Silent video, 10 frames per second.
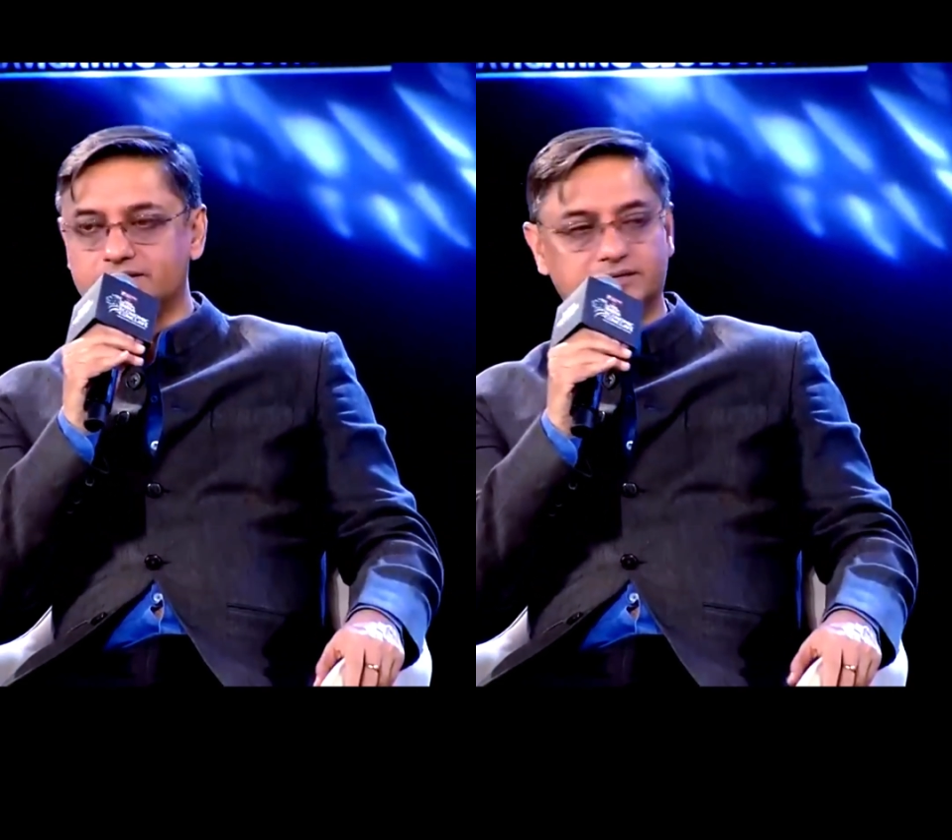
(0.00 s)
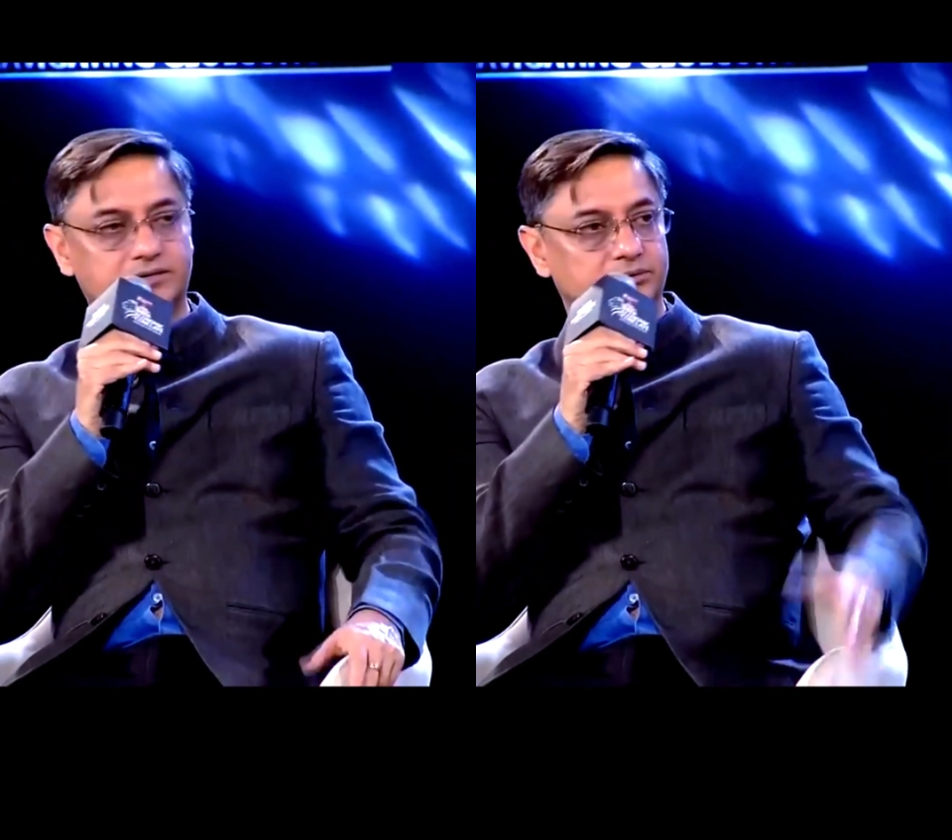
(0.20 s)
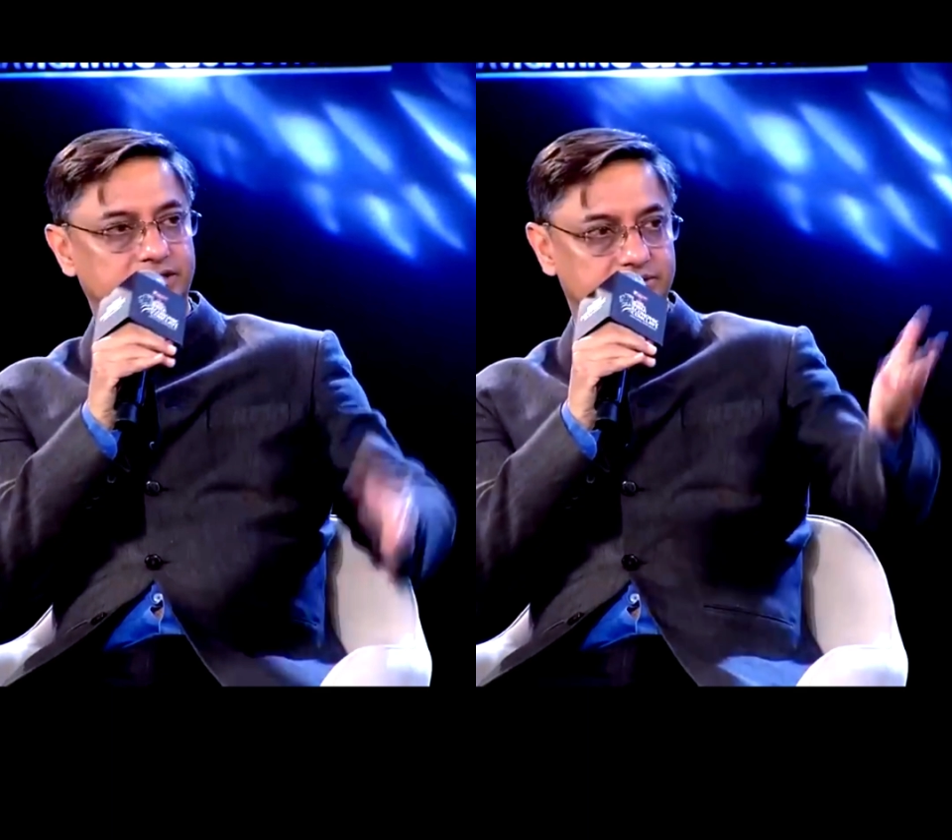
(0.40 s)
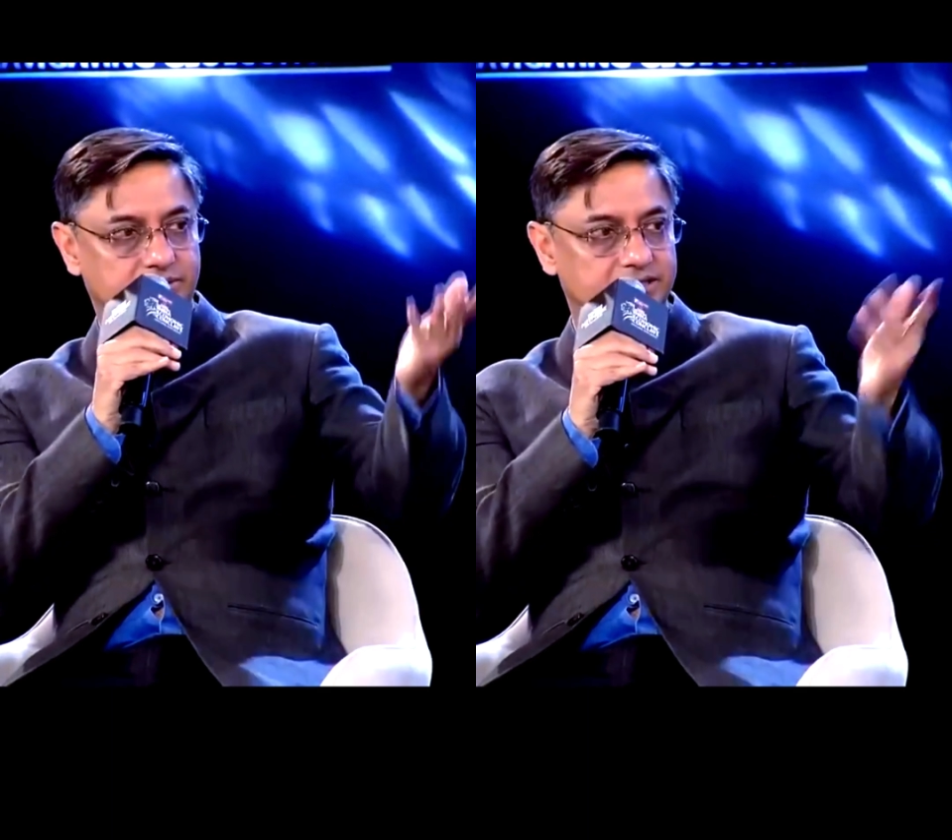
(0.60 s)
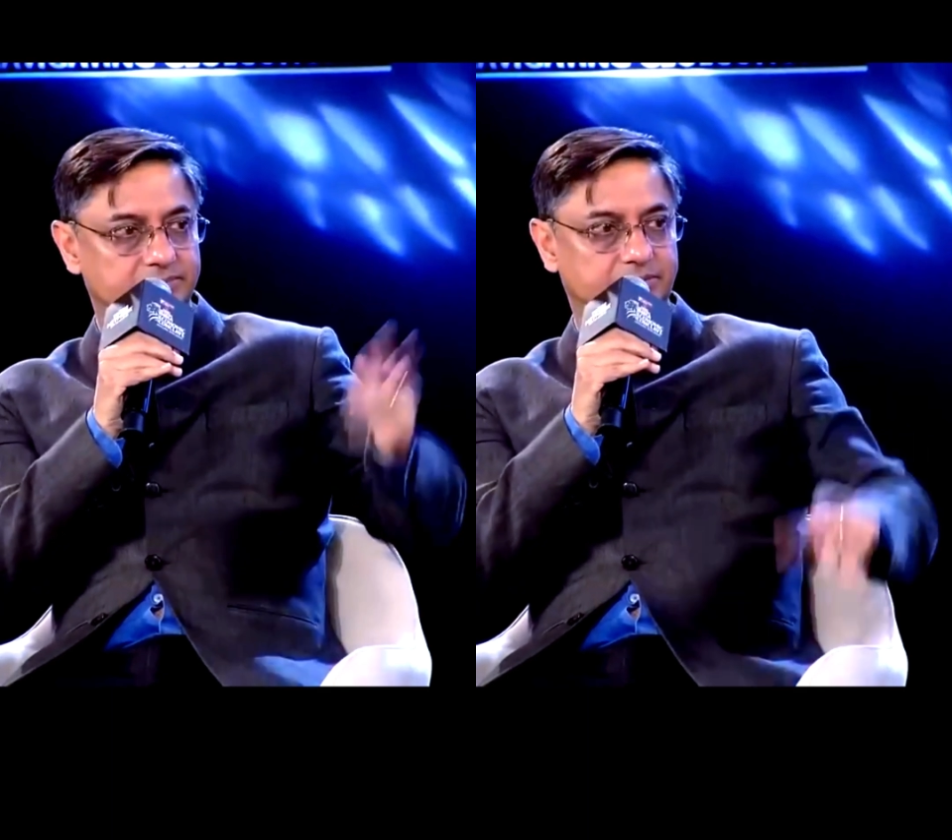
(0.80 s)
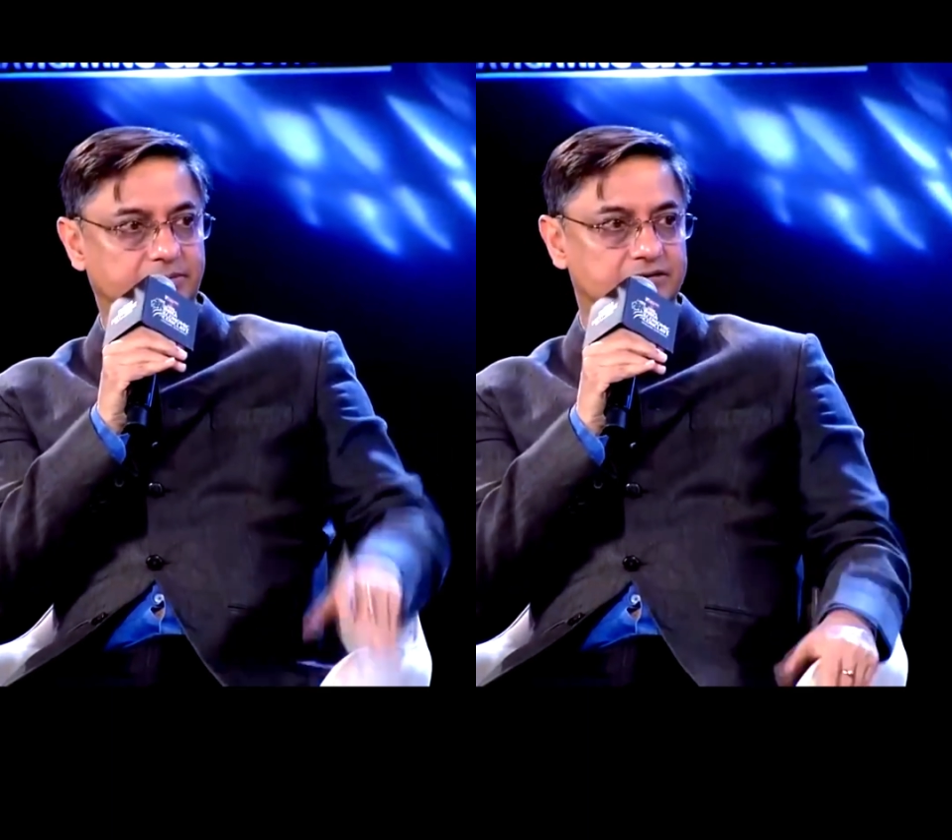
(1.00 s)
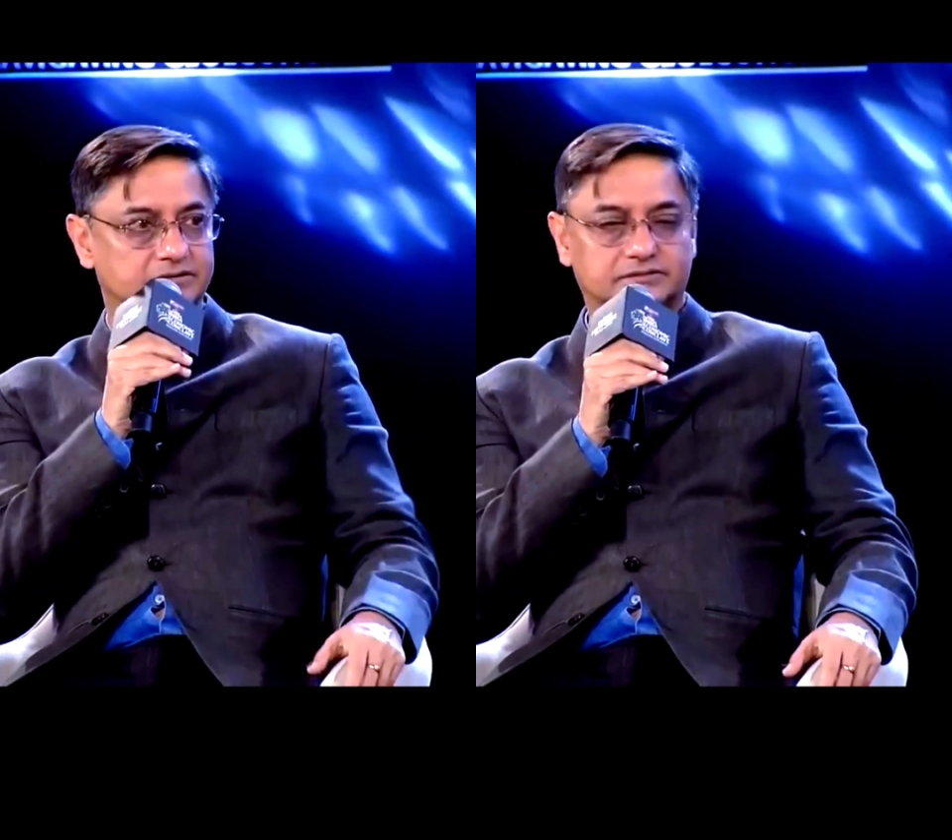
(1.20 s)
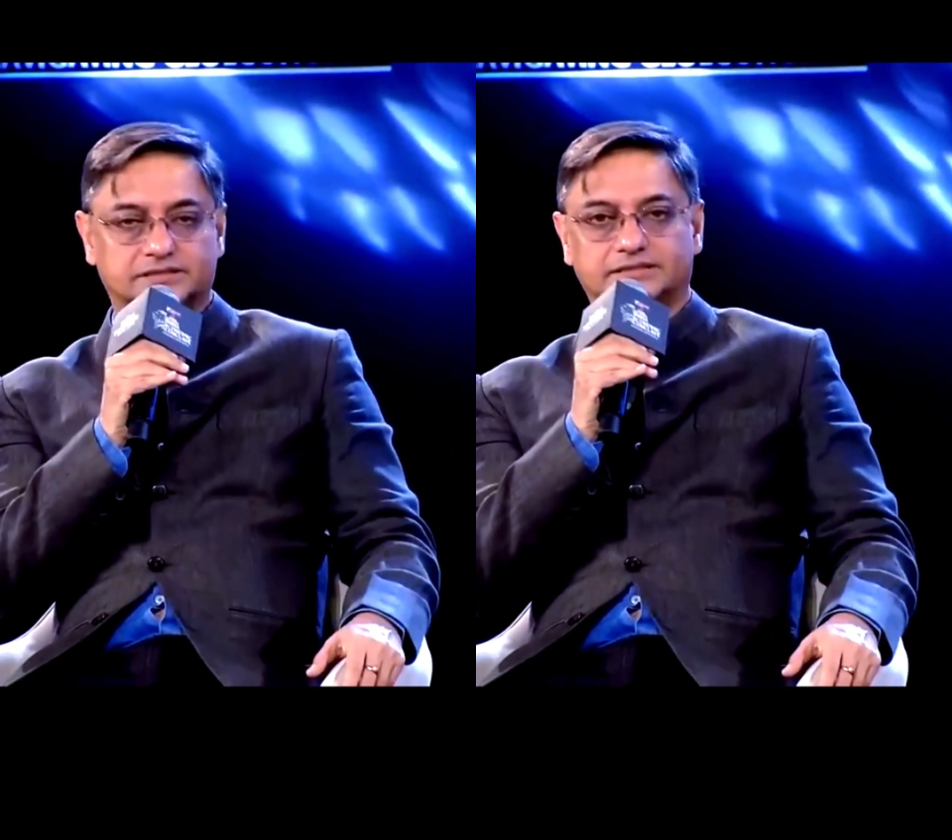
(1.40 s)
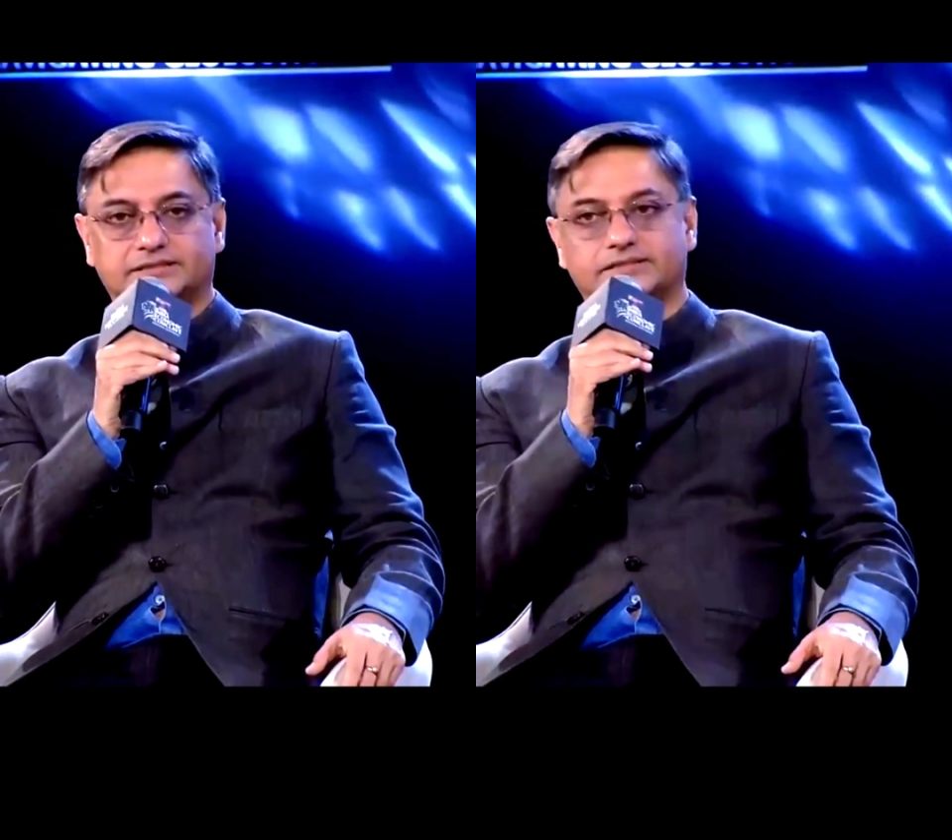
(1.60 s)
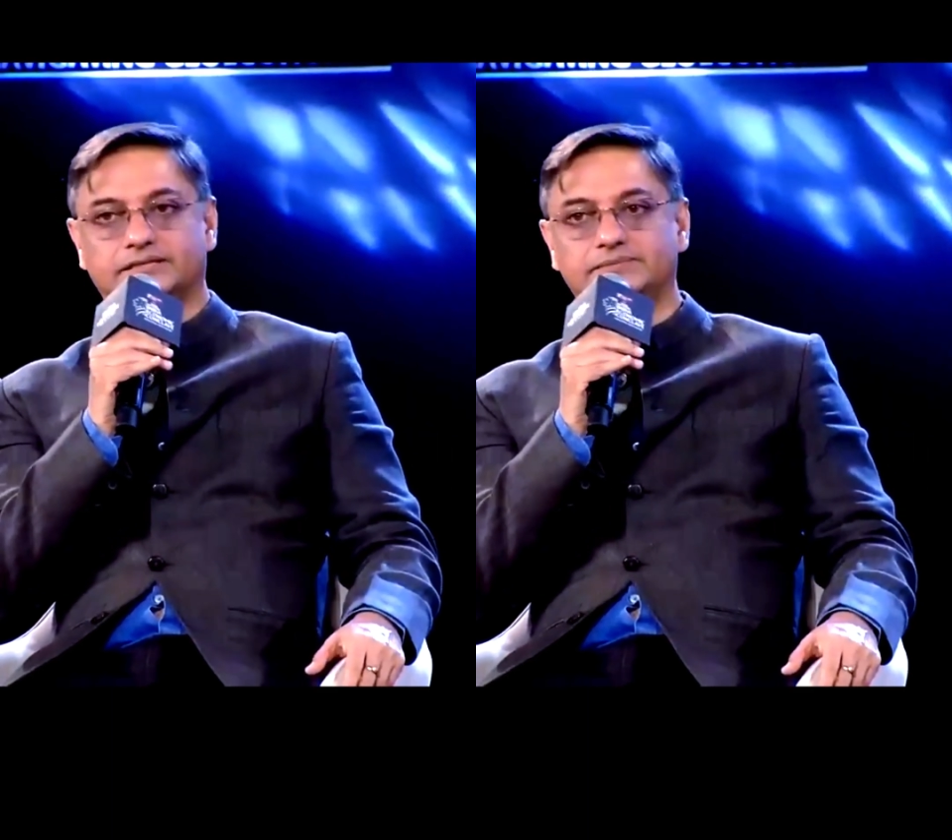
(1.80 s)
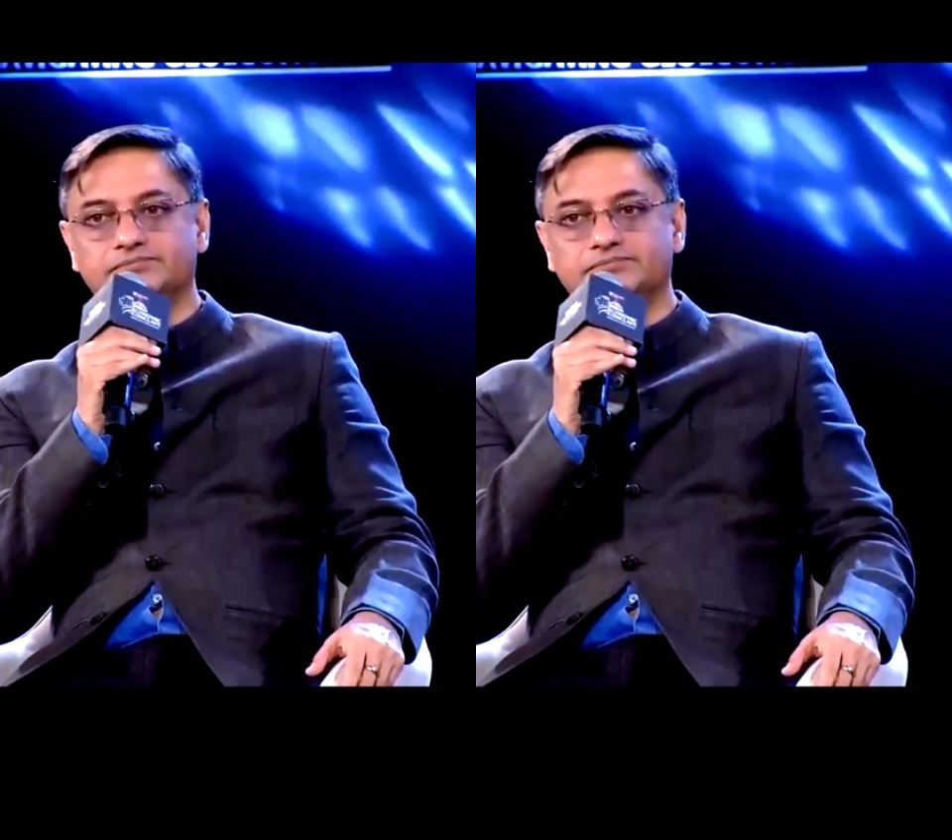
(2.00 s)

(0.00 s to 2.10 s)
including the one in Pipavav, etc.,